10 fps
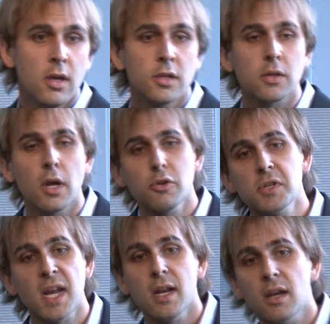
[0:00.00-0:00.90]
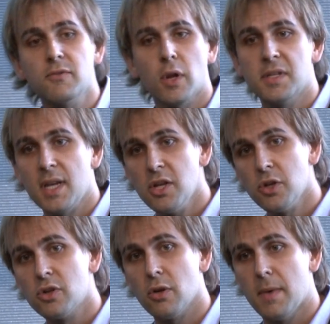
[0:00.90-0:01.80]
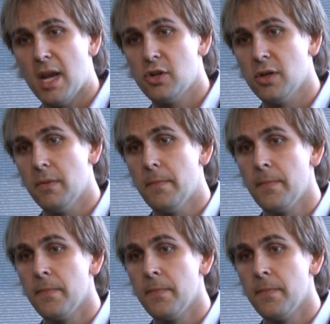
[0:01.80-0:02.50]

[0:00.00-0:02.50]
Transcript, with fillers: So an understanding of translation termination